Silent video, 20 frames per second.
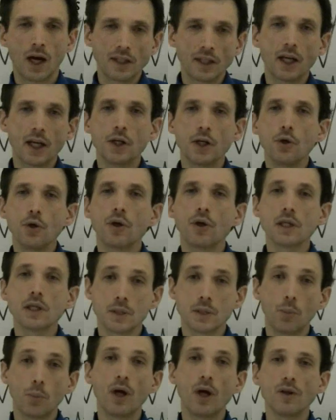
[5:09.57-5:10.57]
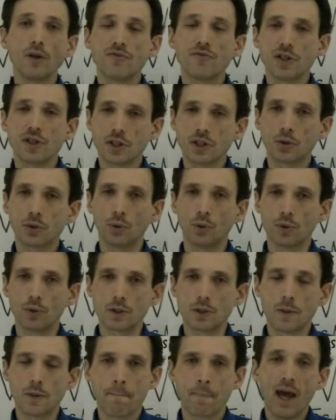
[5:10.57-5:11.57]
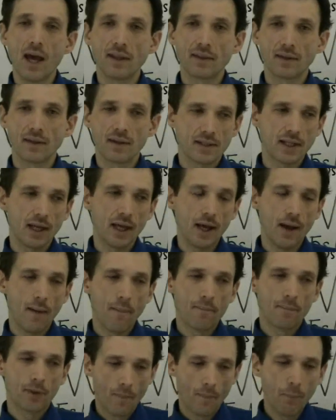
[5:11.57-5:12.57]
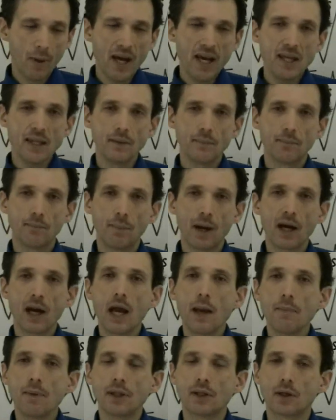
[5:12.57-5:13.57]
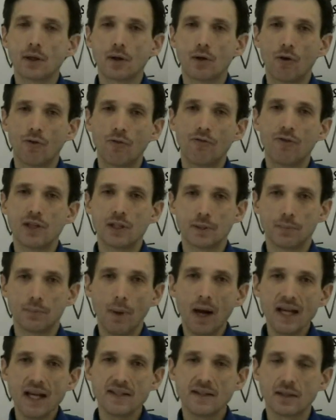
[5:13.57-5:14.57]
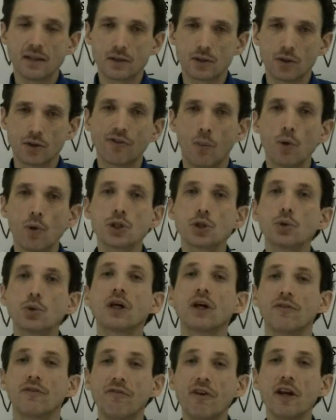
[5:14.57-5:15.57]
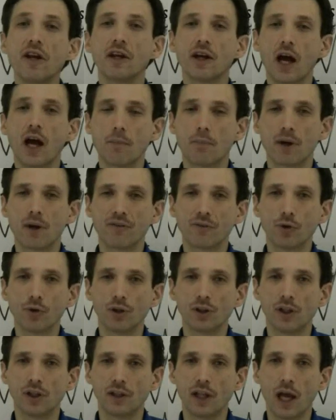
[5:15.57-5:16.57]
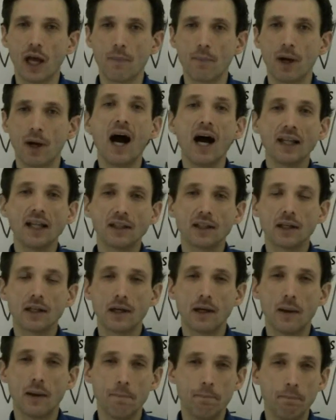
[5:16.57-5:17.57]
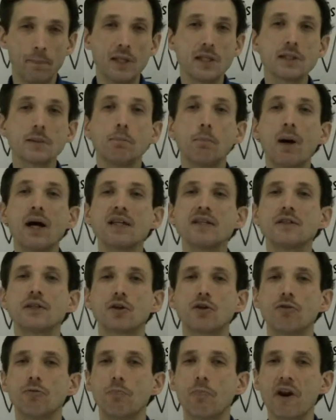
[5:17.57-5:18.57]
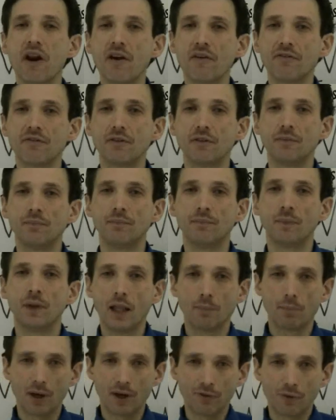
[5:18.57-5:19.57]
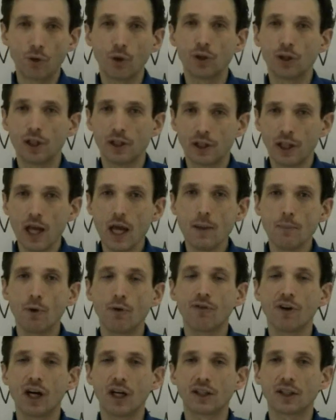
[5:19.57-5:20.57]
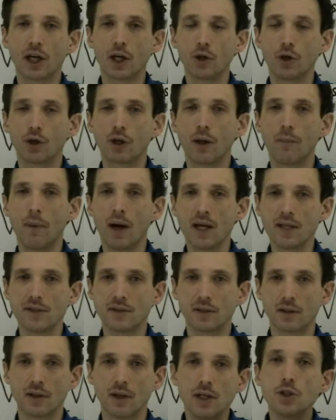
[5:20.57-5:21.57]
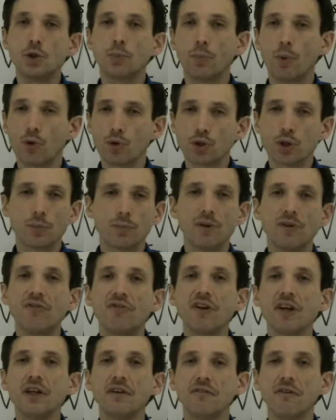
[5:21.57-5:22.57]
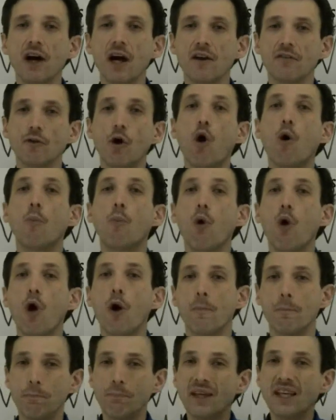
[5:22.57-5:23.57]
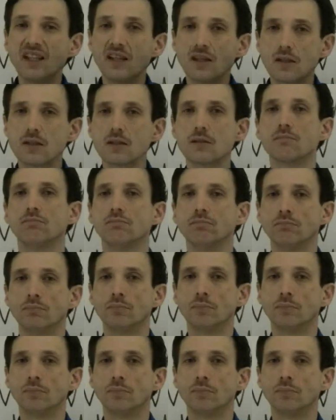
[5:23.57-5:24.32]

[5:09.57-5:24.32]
Hatha Yoga is one of the schools, and the main parameter of these masters was to have very high breath holding time. Hatha means master of breath, and breath holding time of Hatha Yoga master is supposed to be 3, 5 or more minutes.